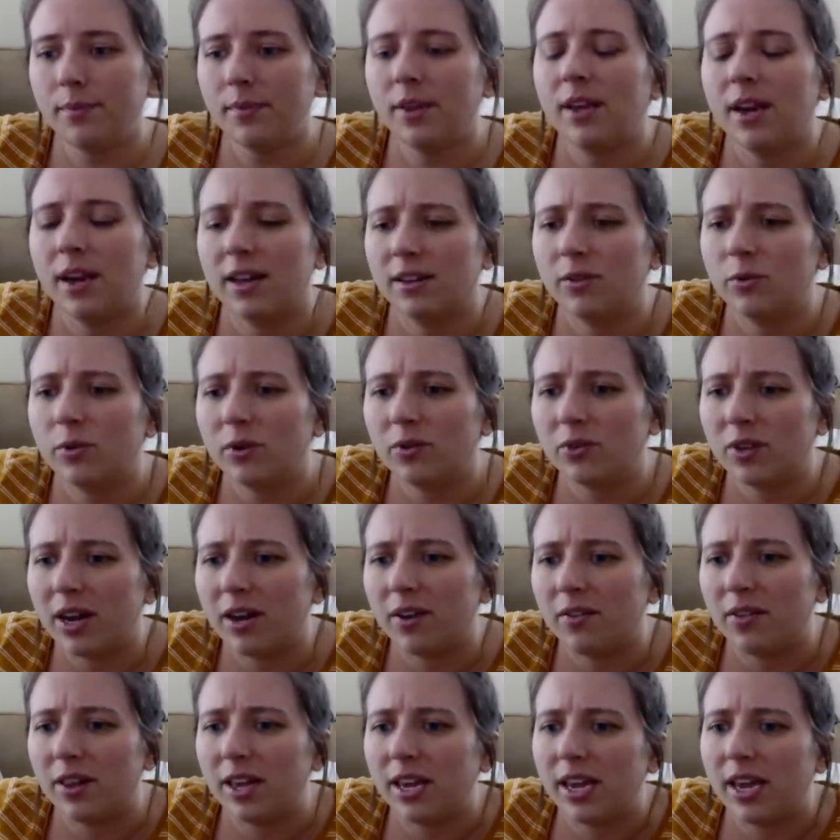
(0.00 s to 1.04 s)
Yeah, that's what I was
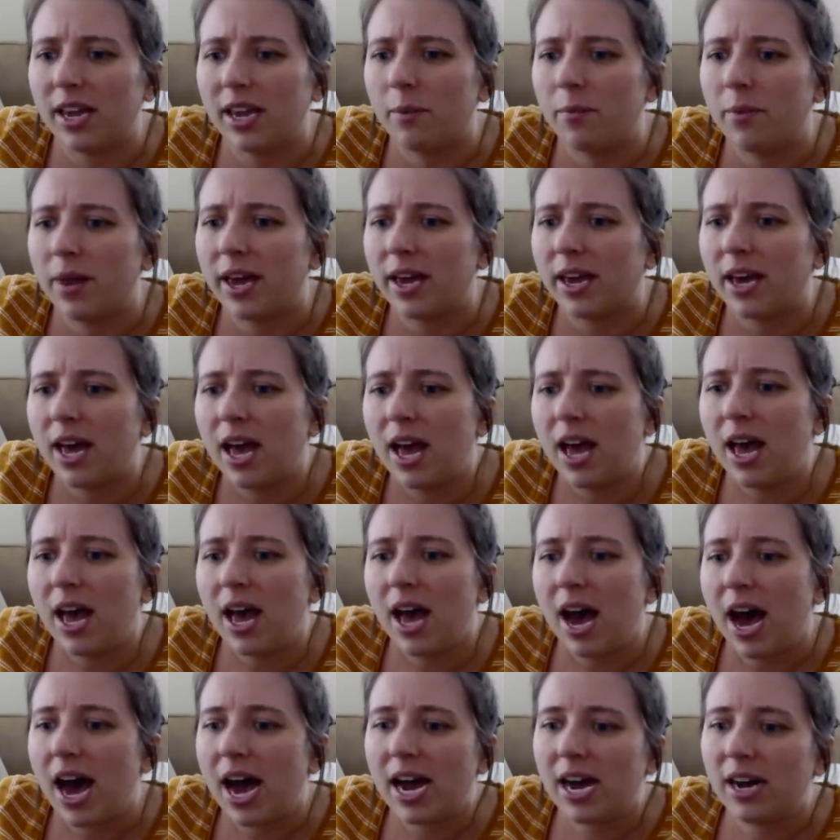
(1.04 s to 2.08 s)
kind of thinking. I'm like,
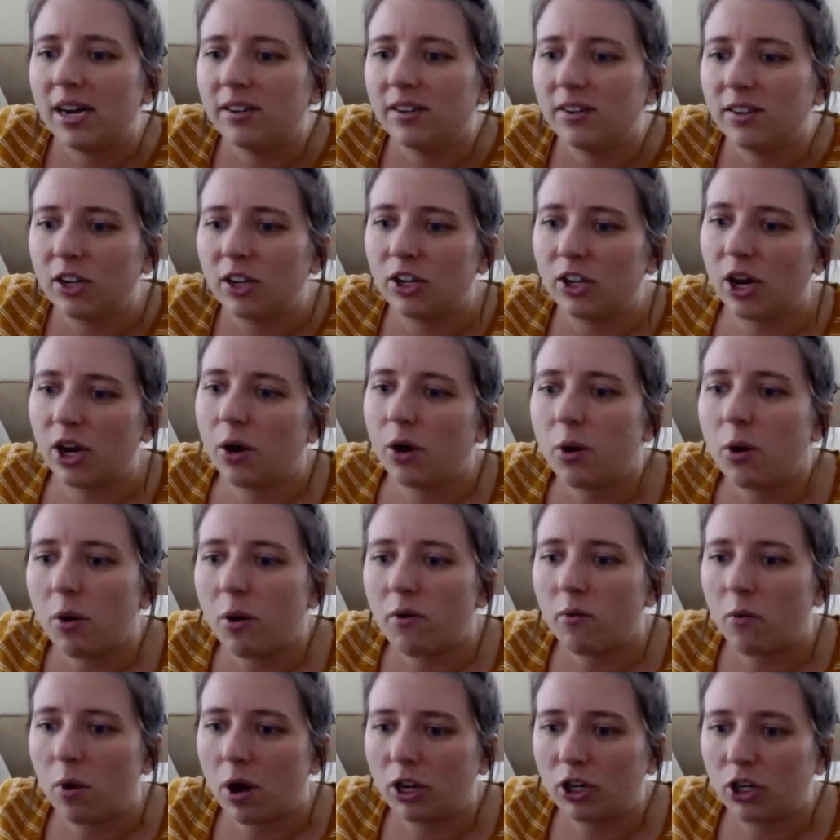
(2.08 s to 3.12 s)
I honestly don't know
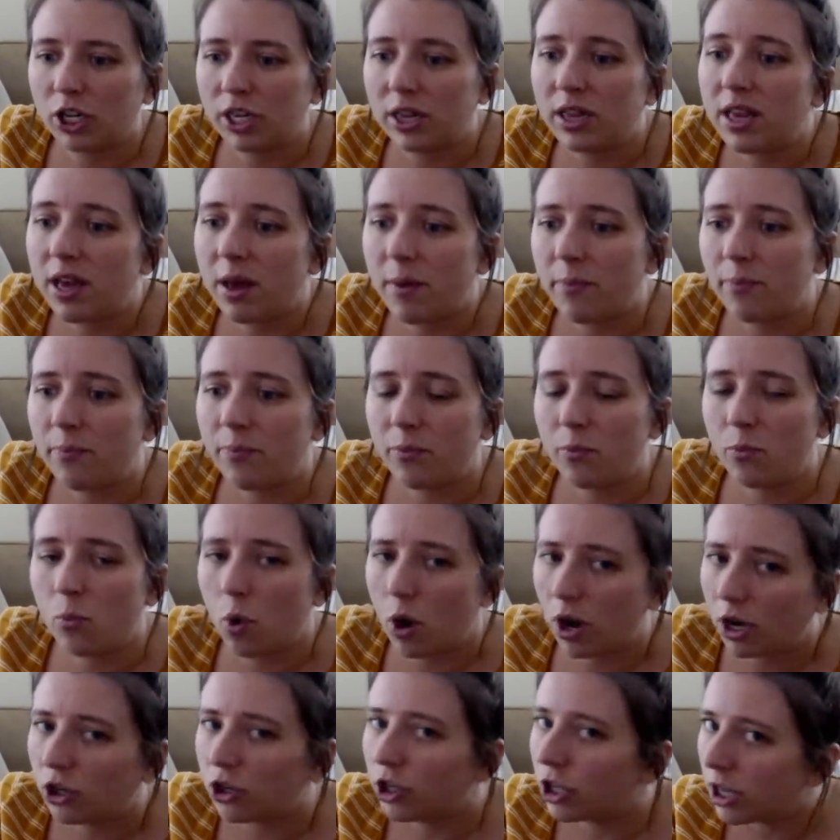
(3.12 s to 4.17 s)
if watching the
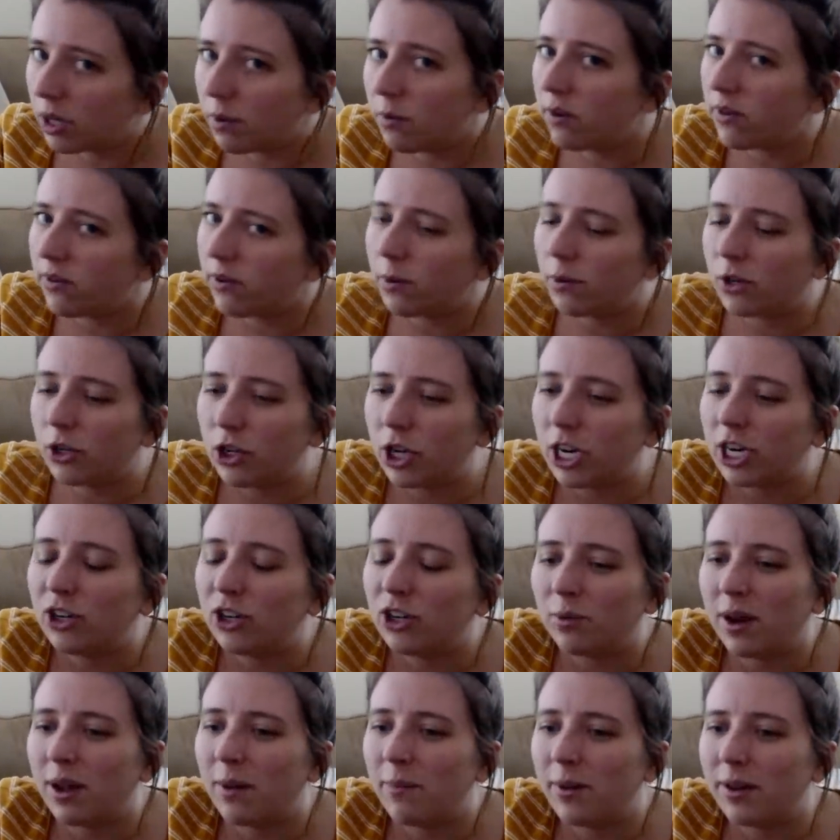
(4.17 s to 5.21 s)
watching the movie would change
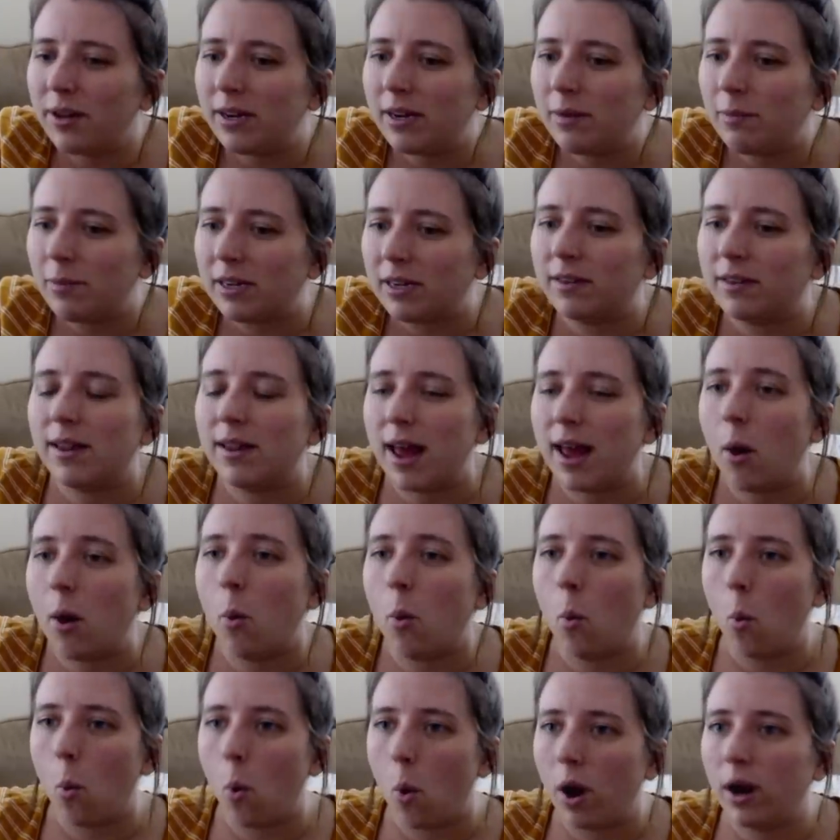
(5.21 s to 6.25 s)
my opinion because of that
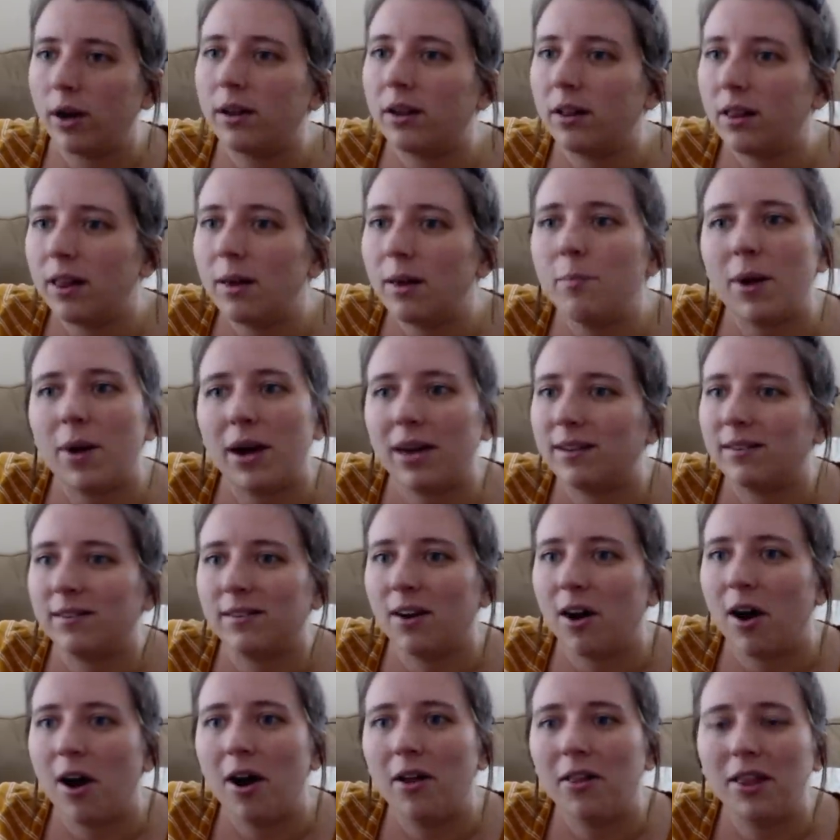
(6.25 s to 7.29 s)
one clip I
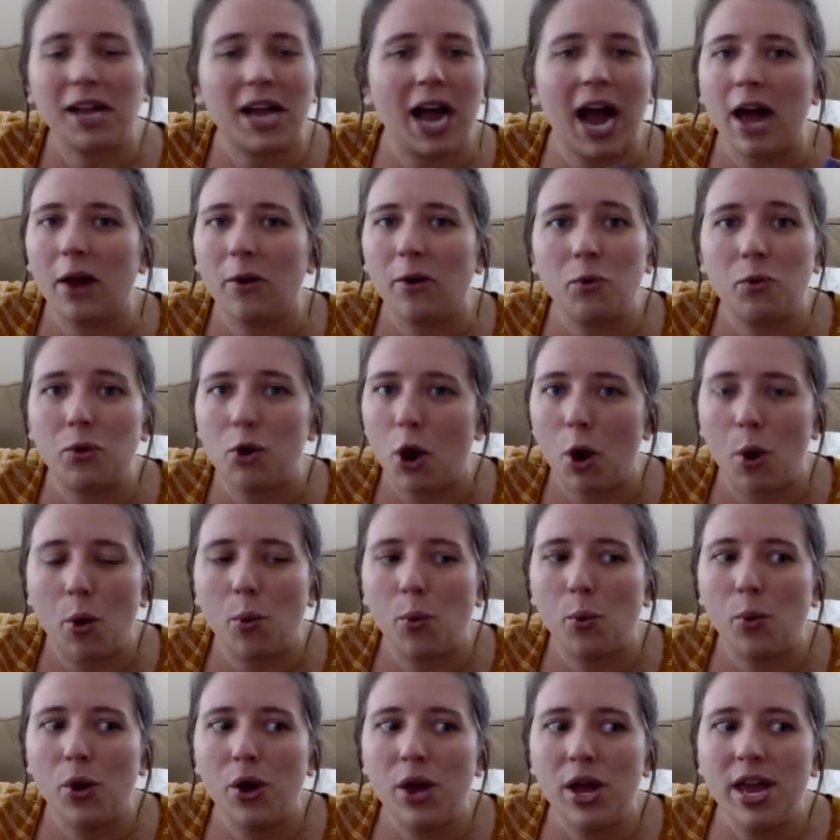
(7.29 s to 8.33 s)
saw. Like, I don't
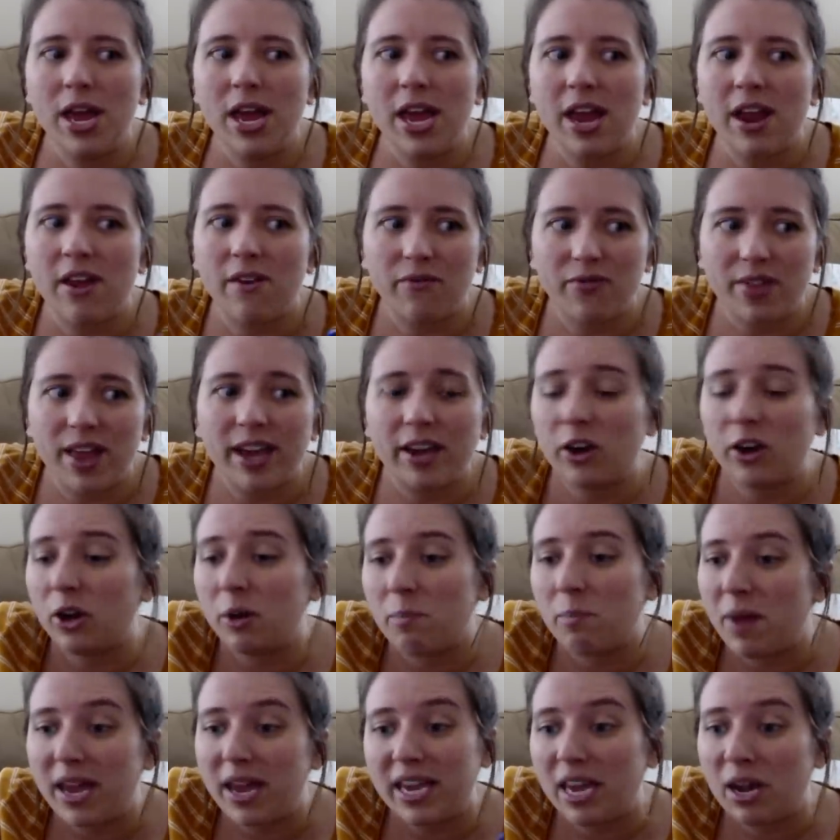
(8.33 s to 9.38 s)
know if they could
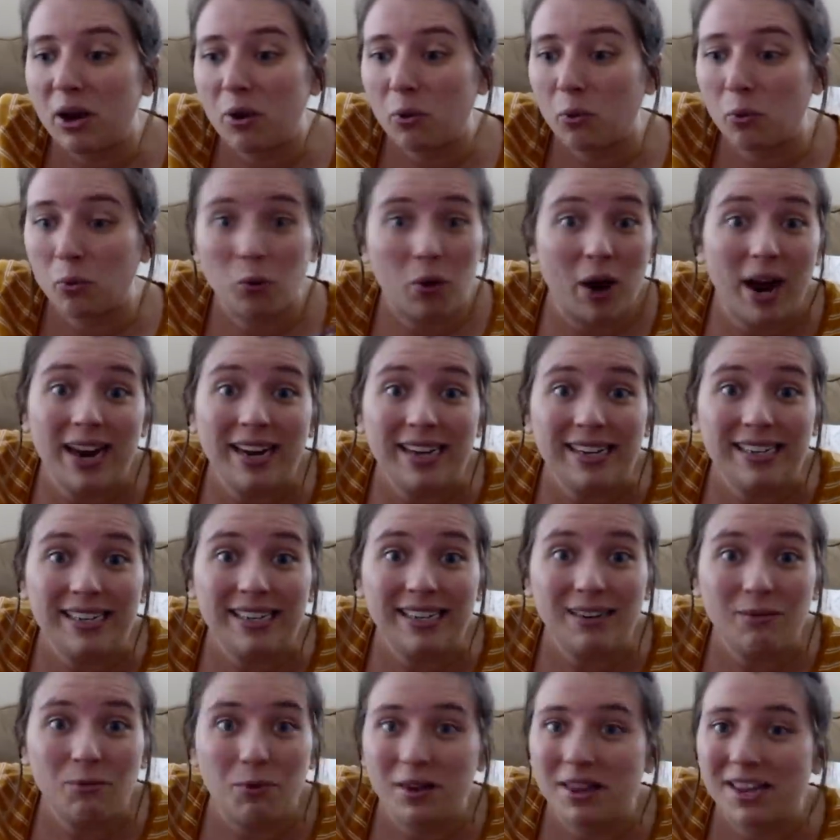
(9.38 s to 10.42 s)
make it right
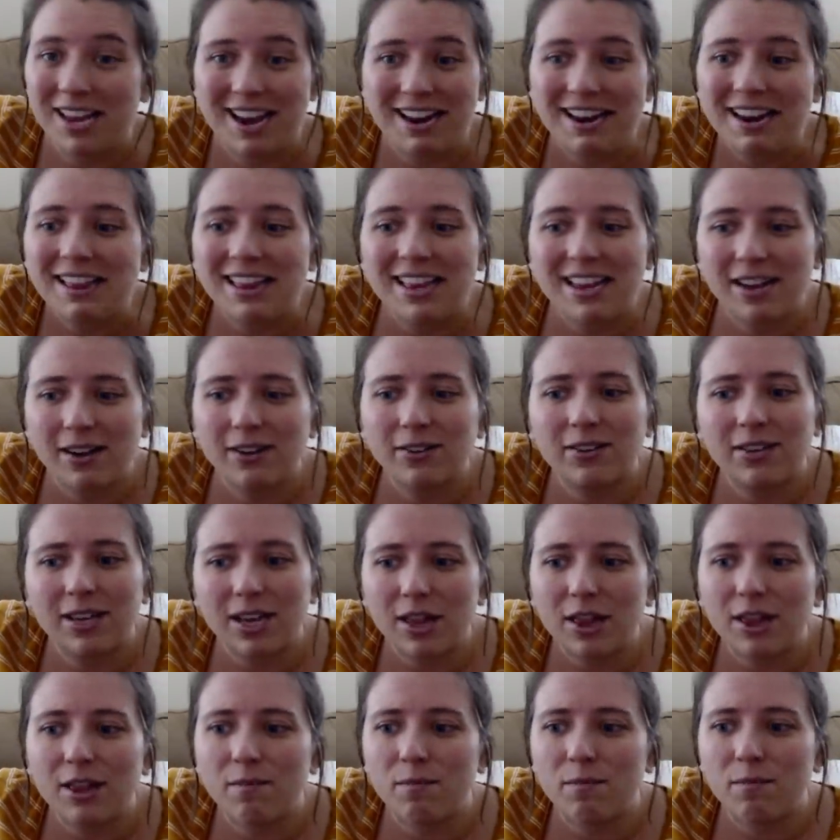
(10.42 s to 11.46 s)
with anything else
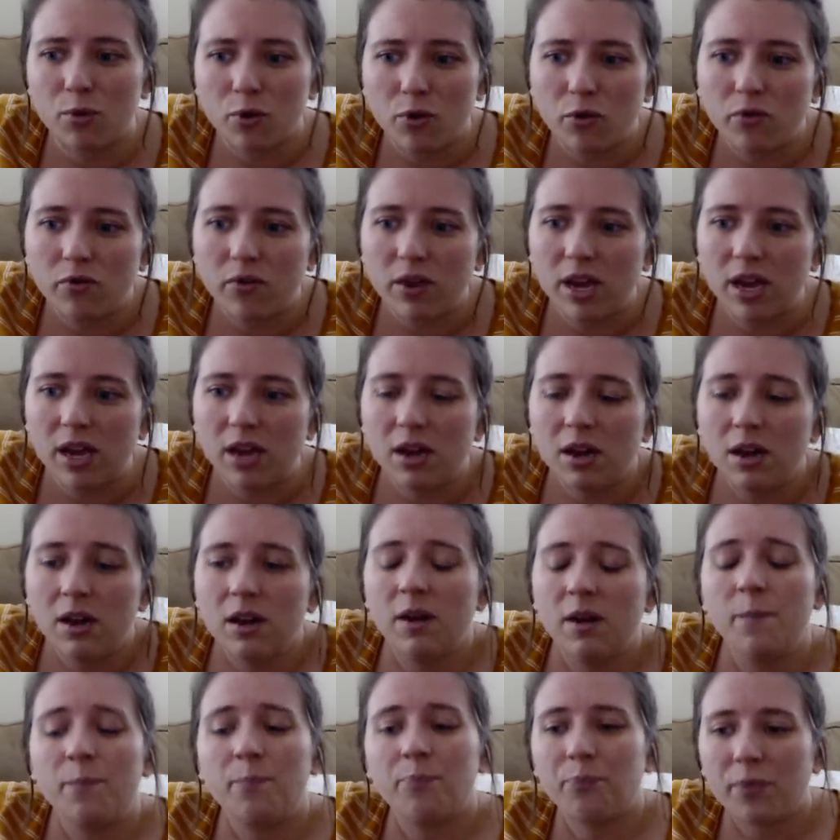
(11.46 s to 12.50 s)
in the movie,
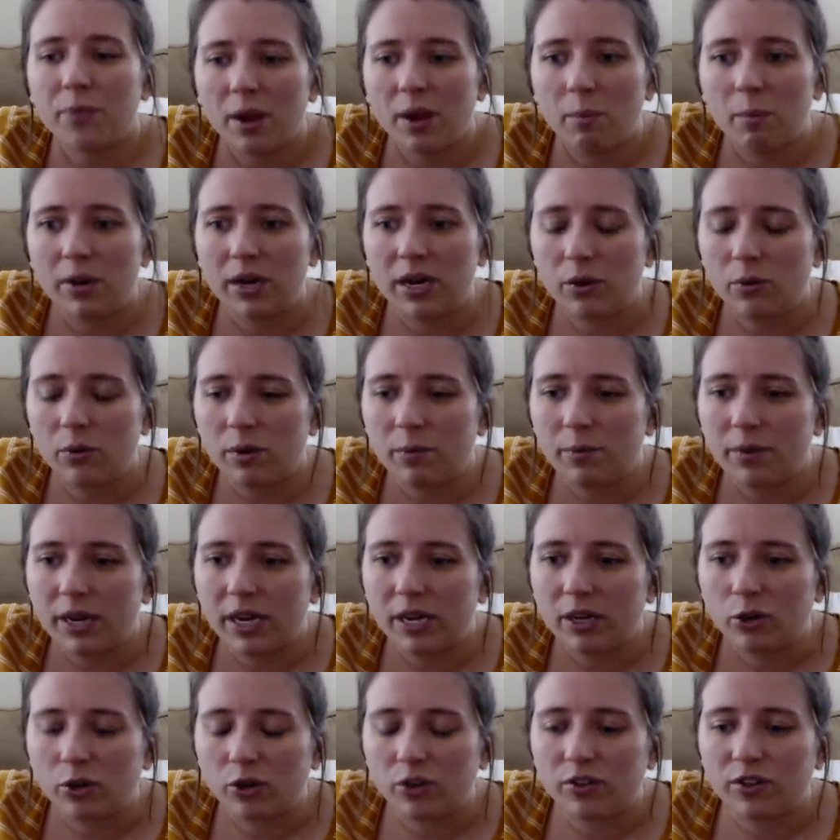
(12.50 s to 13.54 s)
but it would be
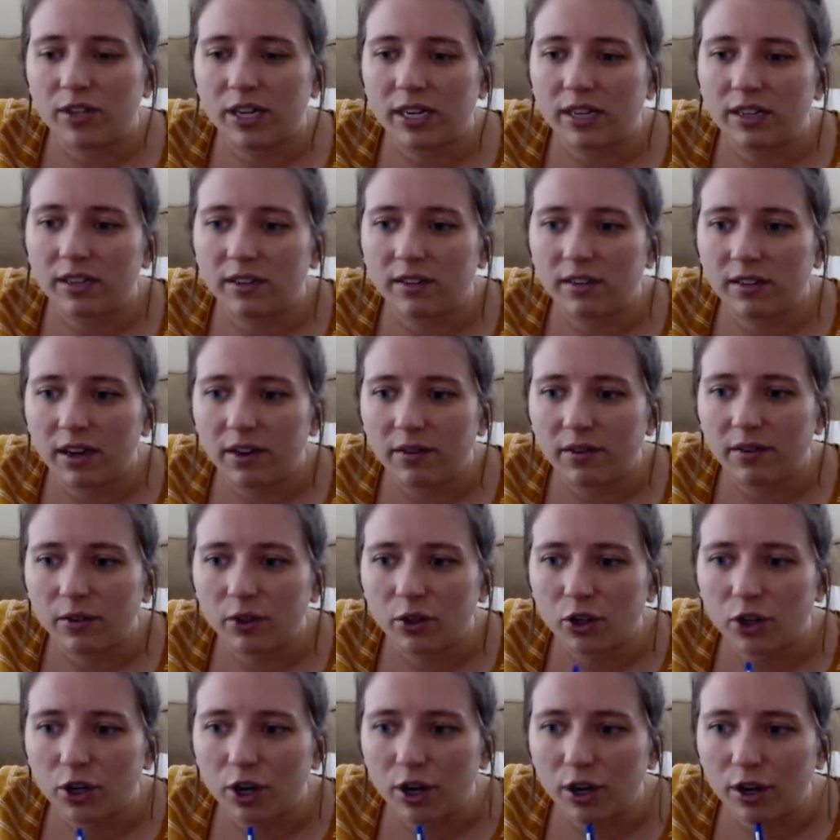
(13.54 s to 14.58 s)
interesting to see for
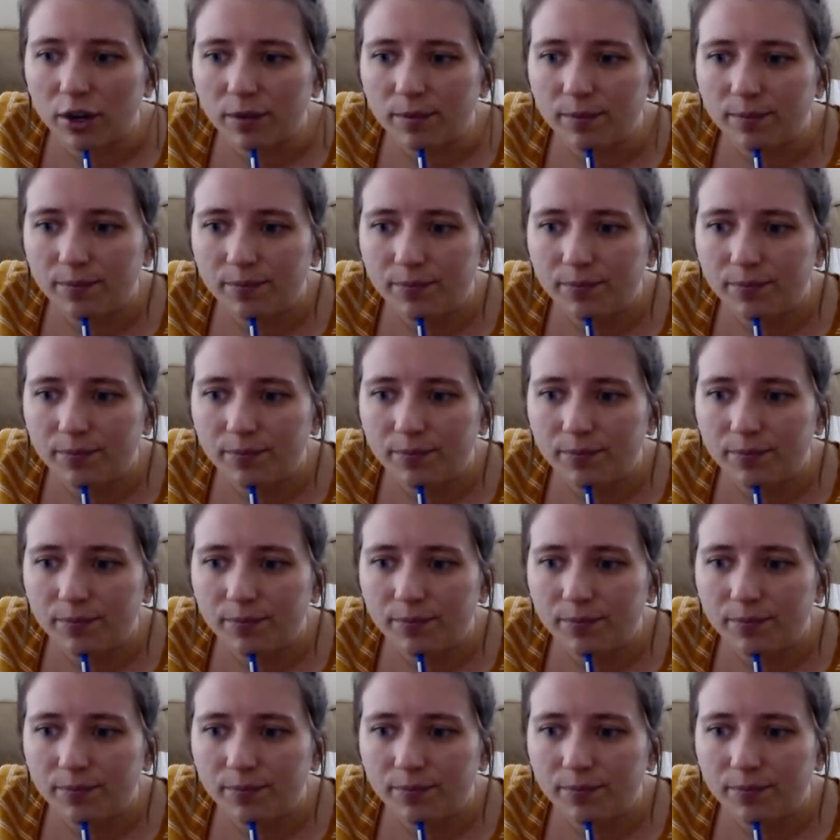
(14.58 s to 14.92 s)
sure.